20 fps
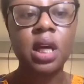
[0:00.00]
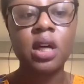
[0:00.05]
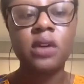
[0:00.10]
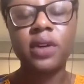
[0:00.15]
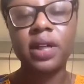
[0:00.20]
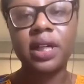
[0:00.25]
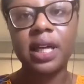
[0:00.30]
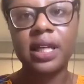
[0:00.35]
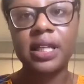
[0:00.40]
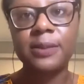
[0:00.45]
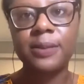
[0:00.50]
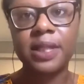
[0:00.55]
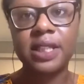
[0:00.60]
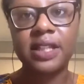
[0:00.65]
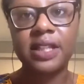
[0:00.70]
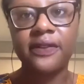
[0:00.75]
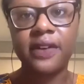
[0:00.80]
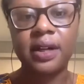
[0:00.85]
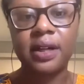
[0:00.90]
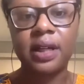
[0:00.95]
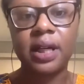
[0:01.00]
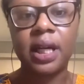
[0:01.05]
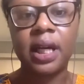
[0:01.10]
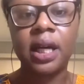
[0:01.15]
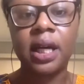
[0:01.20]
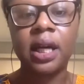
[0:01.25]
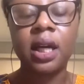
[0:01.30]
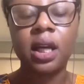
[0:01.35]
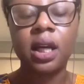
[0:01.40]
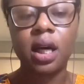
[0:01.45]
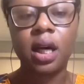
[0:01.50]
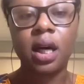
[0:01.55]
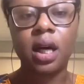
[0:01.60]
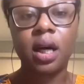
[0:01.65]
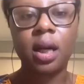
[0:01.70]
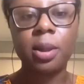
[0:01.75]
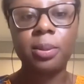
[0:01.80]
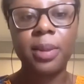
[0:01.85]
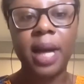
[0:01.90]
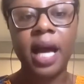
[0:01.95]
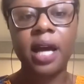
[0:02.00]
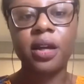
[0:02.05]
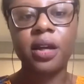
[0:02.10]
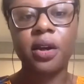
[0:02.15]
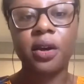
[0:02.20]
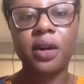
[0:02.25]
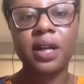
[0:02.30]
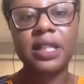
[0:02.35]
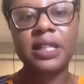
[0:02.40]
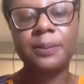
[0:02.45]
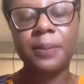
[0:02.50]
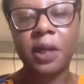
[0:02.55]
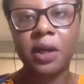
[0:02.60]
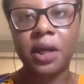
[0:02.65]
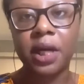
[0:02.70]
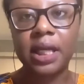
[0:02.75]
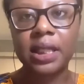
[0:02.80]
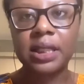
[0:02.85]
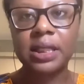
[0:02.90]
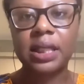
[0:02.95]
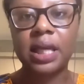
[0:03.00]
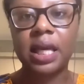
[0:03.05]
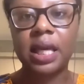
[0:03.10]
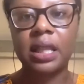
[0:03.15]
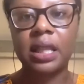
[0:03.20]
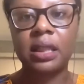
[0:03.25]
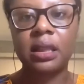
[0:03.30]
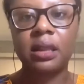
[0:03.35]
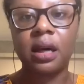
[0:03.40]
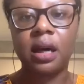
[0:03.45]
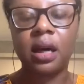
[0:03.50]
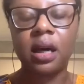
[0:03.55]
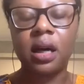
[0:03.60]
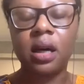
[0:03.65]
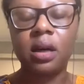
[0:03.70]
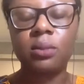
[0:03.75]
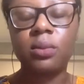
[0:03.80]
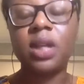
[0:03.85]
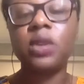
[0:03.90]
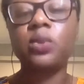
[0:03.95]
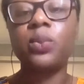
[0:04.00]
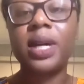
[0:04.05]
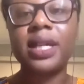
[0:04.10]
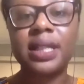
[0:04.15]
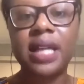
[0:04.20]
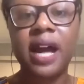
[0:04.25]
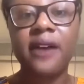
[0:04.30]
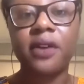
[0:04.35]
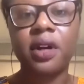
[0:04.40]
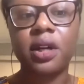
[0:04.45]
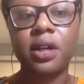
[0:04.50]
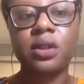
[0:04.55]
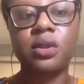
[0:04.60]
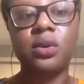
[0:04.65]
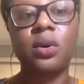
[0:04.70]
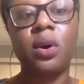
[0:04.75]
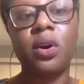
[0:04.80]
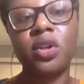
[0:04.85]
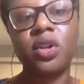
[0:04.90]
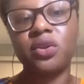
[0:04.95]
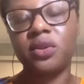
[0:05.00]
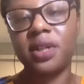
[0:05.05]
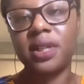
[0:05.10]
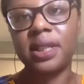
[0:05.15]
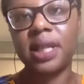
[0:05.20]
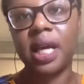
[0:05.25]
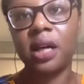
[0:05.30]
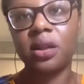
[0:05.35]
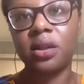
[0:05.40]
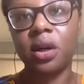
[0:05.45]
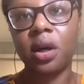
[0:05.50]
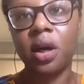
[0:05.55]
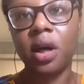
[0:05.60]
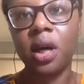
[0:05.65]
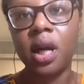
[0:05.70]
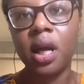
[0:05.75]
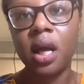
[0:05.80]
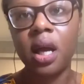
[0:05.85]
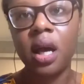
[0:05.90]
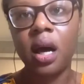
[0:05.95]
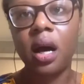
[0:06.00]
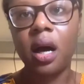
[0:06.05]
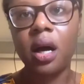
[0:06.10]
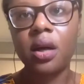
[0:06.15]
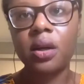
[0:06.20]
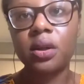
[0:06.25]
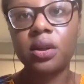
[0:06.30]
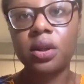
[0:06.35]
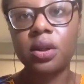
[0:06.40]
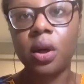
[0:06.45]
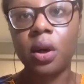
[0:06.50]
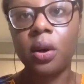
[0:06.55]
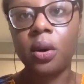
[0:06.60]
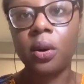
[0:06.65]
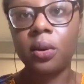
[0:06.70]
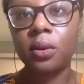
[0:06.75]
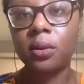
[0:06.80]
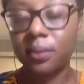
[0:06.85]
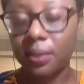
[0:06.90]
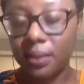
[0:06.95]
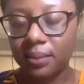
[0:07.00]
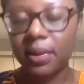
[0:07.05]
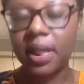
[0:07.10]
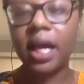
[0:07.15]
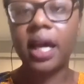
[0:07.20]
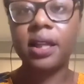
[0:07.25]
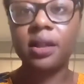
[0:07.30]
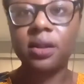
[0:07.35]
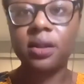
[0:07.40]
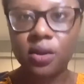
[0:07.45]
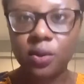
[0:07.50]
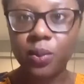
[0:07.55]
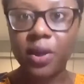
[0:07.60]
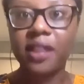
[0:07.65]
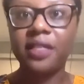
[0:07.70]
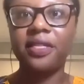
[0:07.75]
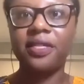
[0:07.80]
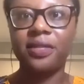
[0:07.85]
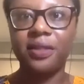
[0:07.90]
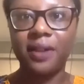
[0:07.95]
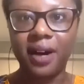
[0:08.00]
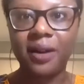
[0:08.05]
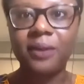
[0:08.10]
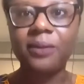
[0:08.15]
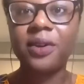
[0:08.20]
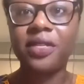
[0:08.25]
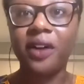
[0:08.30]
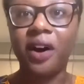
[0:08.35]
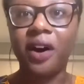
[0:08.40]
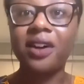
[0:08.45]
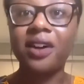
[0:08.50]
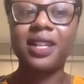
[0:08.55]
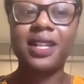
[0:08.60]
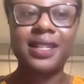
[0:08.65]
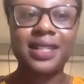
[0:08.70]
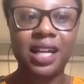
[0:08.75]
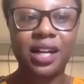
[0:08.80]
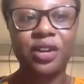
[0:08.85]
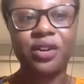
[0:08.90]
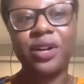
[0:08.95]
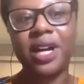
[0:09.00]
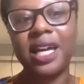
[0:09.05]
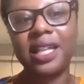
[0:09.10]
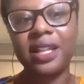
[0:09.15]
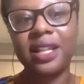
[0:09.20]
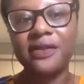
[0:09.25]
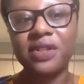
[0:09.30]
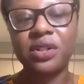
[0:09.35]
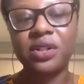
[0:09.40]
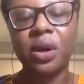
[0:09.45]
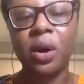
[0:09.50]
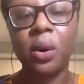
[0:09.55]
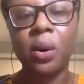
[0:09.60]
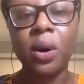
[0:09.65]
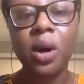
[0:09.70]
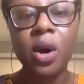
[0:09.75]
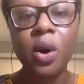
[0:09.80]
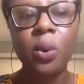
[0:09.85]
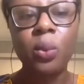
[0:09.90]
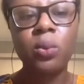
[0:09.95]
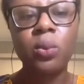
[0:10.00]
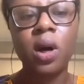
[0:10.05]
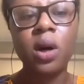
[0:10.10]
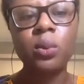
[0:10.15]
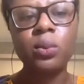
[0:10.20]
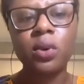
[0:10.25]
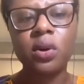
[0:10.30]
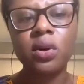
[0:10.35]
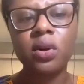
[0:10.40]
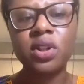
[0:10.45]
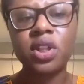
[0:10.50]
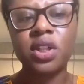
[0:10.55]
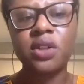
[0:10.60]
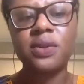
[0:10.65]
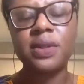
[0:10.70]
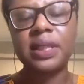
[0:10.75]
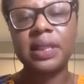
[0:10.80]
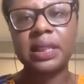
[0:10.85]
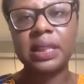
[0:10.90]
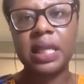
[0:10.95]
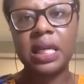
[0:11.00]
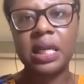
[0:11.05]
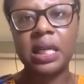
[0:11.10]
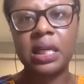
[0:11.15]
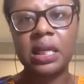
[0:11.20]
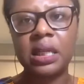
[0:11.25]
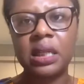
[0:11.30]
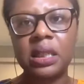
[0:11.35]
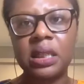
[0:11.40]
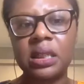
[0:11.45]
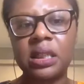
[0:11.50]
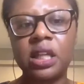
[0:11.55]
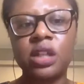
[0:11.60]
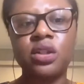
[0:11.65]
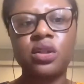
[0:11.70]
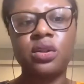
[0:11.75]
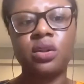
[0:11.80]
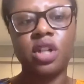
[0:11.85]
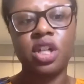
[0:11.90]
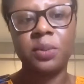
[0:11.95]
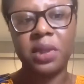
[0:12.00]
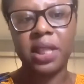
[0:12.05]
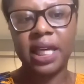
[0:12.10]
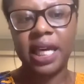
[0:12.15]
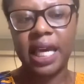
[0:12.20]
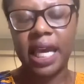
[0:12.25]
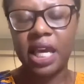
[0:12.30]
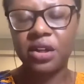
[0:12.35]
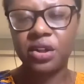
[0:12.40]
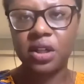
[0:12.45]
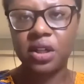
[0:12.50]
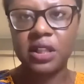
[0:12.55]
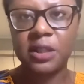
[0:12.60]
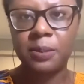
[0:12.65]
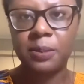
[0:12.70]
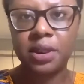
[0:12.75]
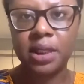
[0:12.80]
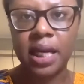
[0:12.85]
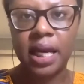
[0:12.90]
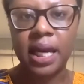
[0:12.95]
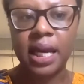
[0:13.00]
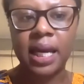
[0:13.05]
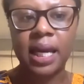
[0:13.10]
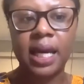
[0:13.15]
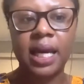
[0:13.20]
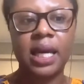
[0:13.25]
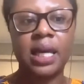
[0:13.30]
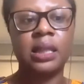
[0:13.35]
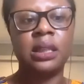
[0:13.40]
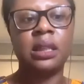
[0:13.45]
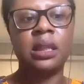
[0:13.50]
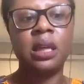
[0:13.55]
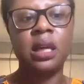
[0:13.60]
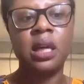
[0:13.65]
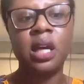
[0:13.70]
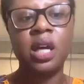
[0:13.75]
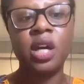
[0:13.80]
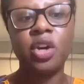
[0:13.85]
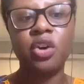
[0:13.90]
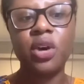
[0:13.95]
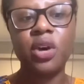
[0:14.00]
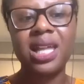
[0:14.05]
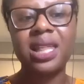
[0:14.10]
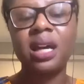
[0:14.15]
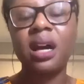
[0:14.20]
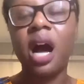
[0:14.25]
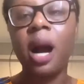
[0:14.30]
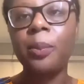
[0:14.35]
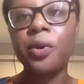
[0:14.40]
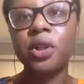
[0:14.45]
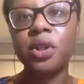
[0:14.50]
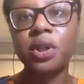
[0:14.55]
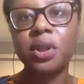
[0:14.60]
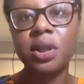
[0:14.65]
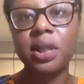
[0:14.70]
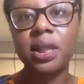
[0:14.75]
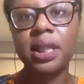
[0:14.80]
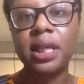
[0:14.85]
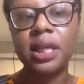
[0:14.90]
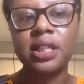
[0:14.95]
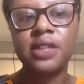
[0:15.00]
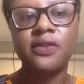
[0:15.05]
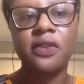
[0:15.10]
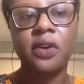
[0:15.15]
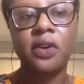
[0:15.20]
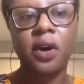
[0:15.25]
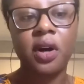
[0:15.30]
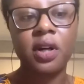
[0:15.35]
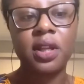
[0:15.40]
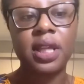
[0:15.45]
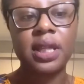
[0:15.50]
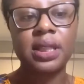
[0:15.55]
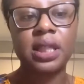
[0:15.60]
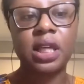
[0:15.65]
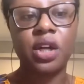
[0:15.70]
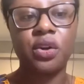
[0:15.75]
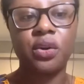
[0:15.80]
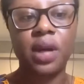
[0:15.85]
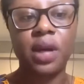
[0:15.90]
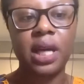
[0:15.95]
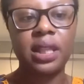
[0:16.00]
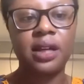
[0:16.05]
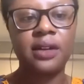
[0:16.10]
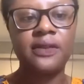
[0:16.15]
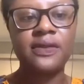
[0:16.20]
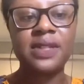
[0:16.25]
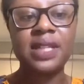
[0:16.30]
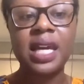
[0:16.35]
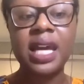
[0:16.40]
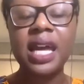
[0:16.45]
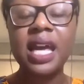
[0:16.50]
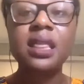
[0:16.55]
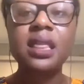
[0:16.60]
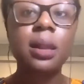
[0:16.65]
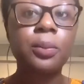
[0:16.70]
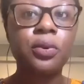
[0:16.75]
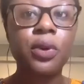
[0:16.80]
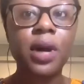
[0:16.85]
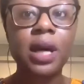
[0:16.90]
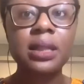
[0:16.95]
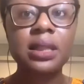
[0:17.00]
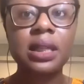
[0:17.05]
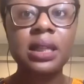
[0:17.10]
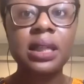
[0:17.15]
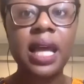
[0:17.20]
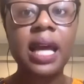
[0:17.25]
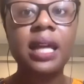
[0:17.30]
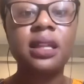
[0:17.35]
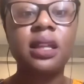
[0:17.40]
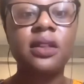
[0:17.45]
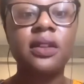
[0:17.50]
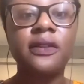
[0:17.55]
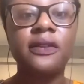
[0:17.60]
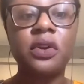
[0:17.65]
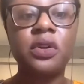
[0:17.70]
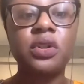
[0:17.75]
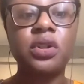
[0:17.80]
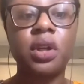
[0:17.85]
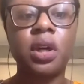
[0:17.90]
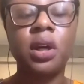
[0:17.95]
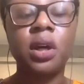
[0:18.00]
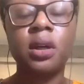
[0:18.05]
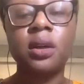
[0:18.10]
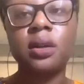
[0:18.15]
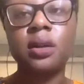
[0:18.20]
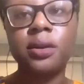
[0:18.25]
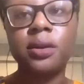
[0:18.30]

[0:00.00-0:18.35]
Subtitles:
looking specifically at your experience in West Africa's cultural sector. And with artists and creatives. So what role do you see digital communications play in creating opportunities for artists and creatives in the present and in the future?